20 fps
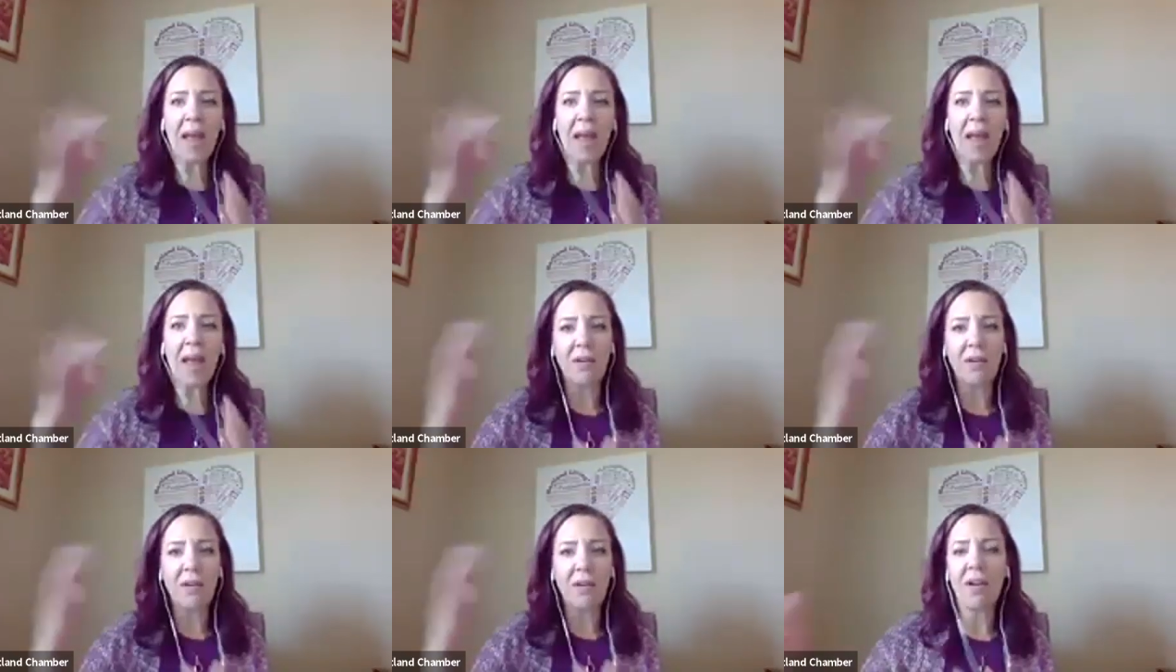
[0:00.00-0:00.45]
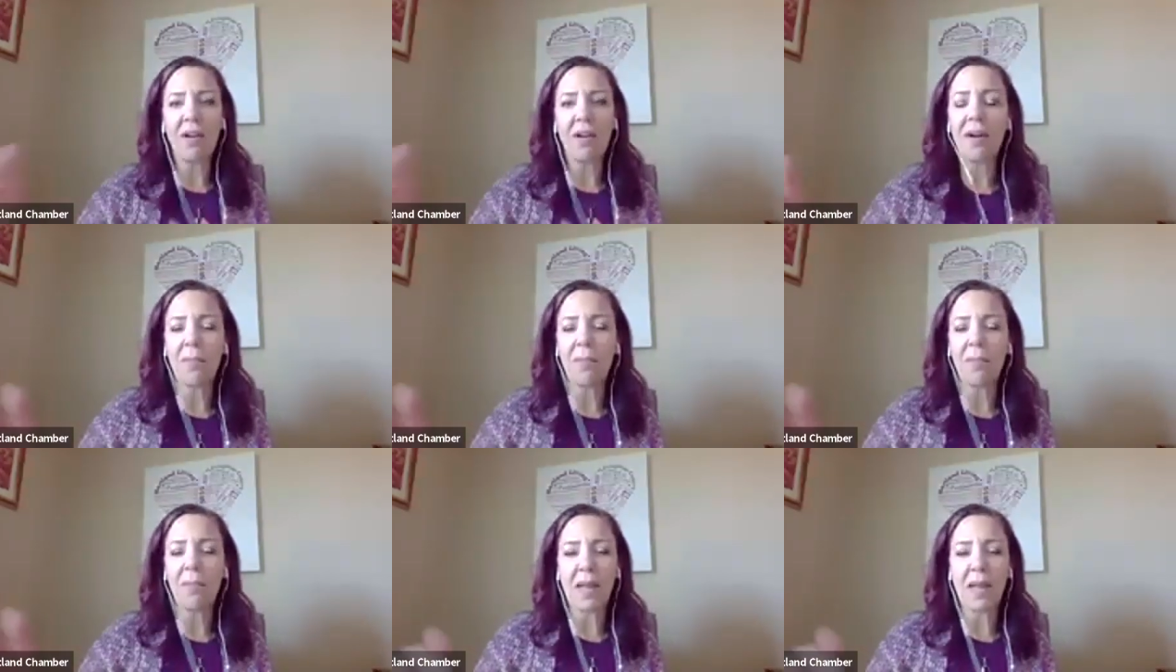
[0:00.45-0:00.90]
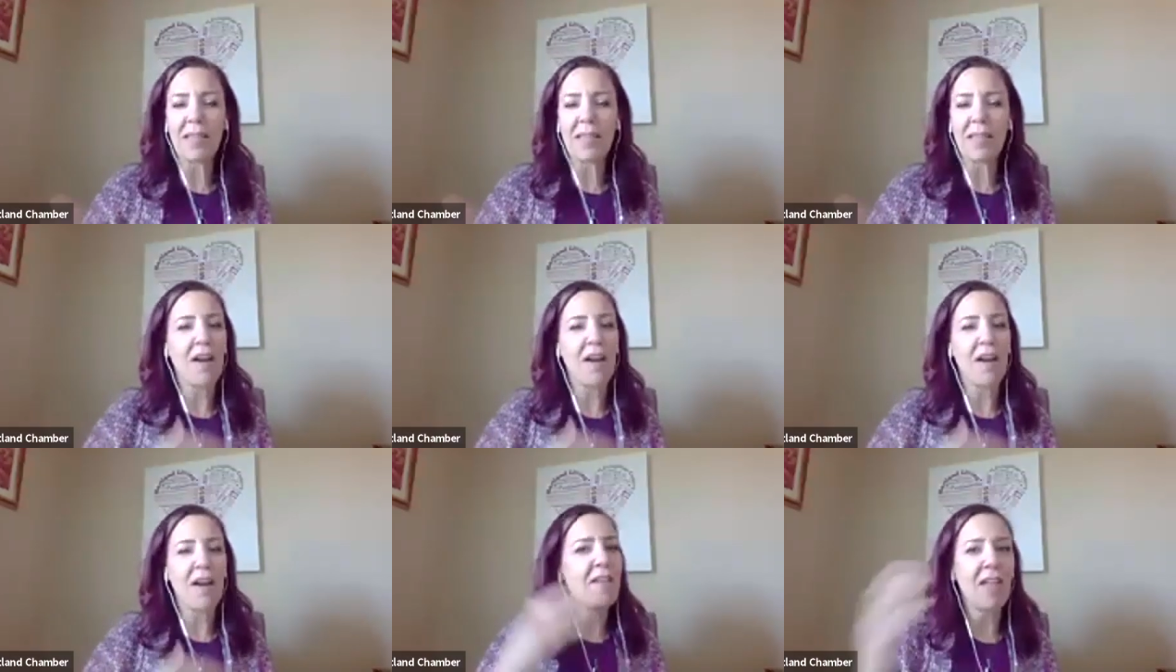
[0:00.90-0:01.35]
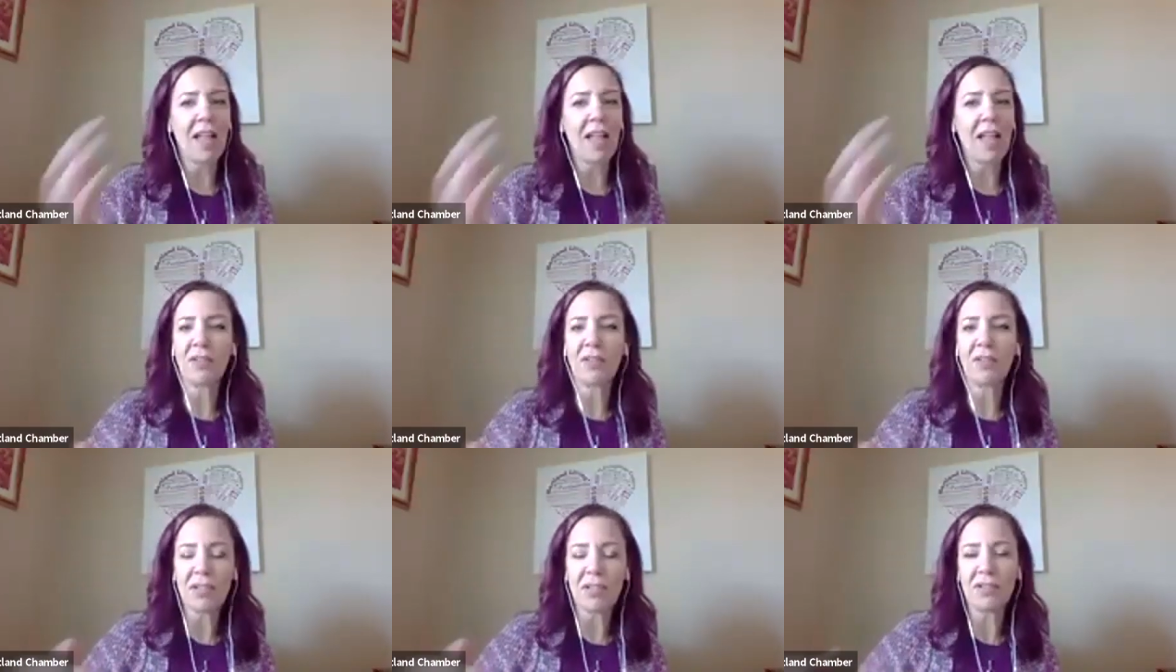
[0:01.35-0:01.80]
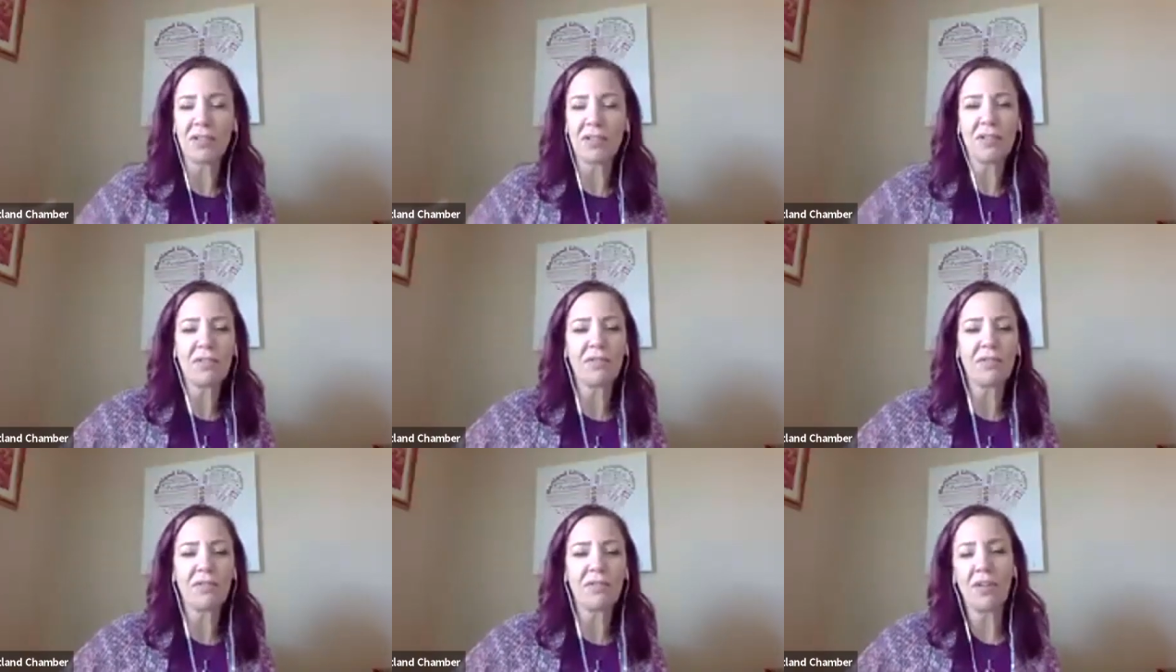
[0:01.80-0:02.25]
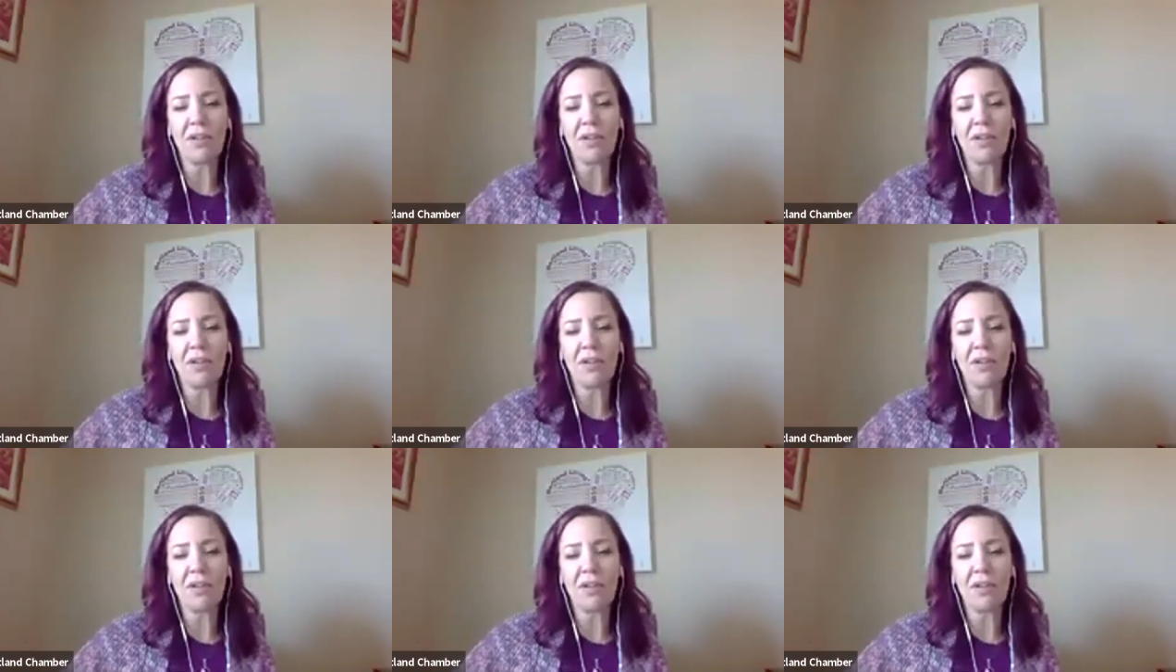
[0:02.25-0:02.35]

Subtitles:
and my mind's going 100 miles an hour.